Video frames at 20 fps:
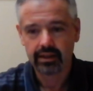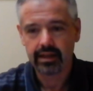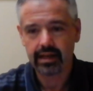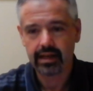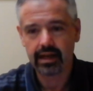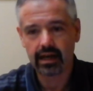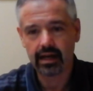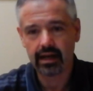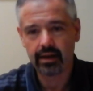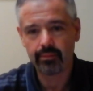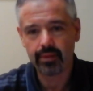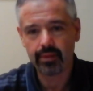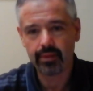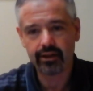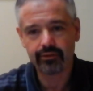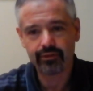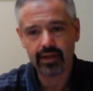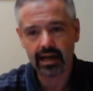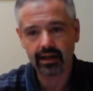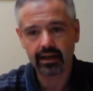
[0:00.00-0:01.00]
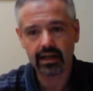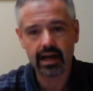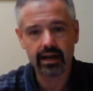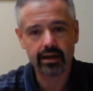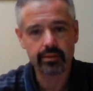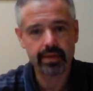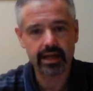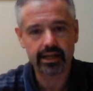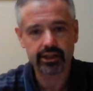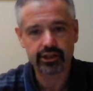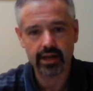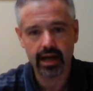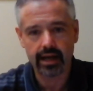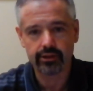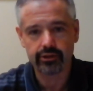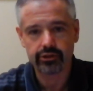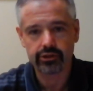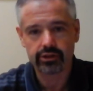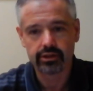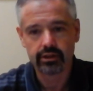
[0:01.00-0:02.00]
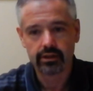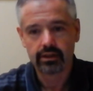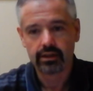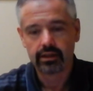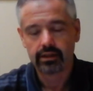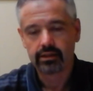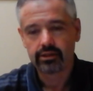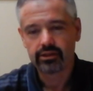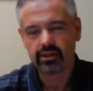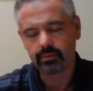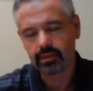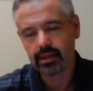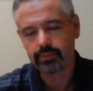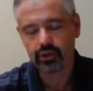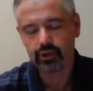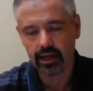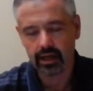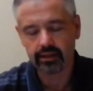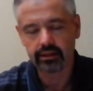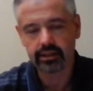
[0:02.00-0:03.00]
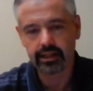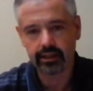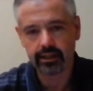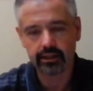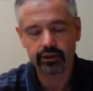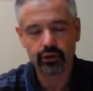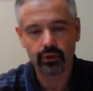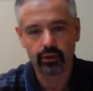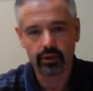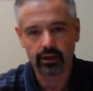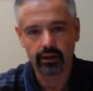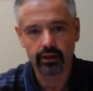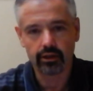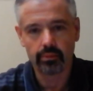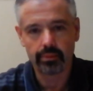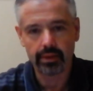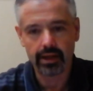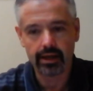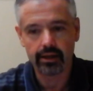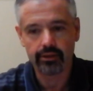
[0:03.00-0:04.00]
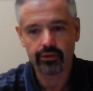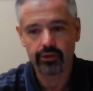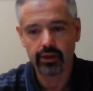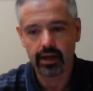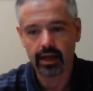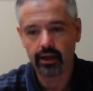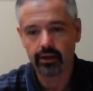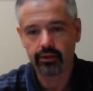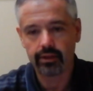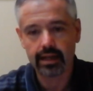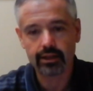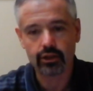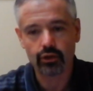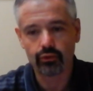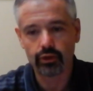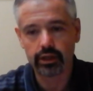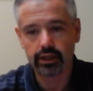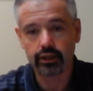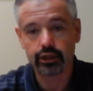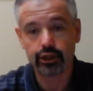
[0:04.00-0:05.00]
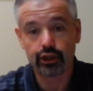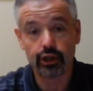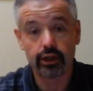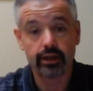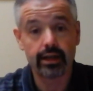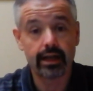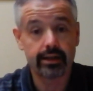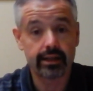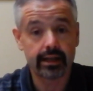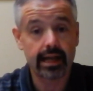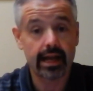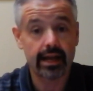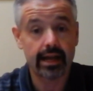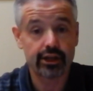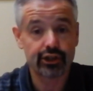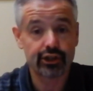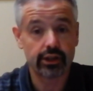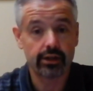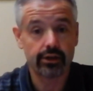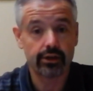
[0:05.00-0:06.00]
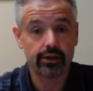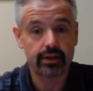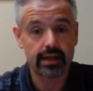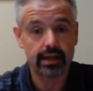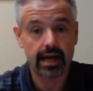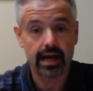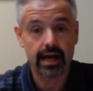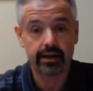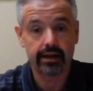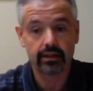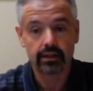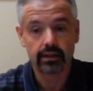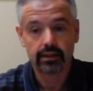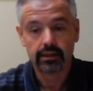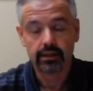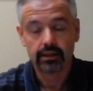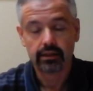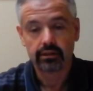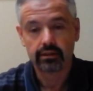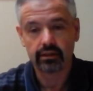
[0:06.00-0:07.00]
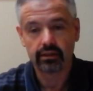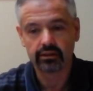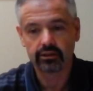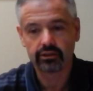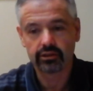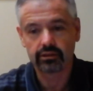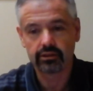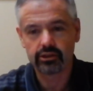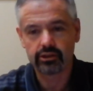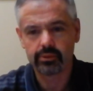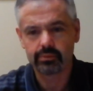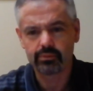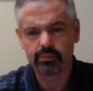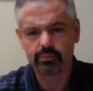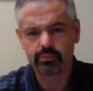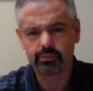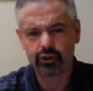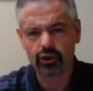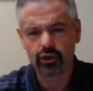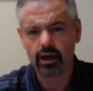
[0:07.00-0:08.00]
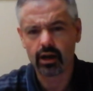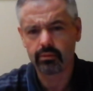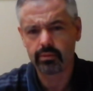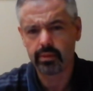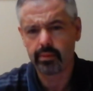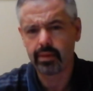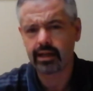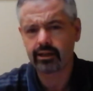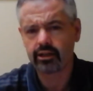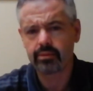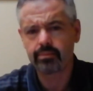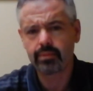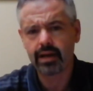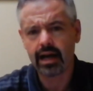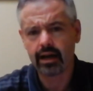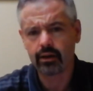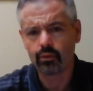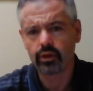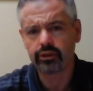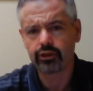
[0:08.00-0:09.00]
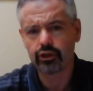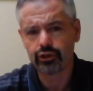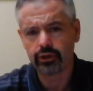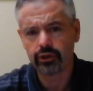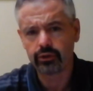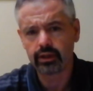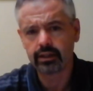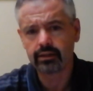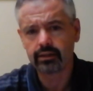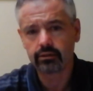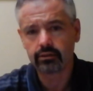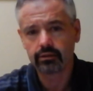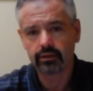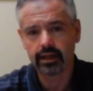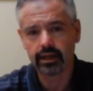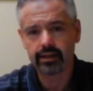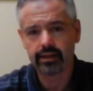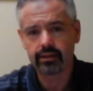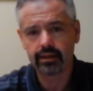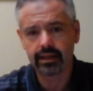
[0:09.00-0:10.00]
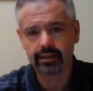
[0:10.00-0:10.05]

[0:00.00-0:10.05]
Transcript: And if that kind of makes sense, sometimes you got to dig into it a little bit, then that's a really good indication that there's some strong momentum behind what they're doing, right?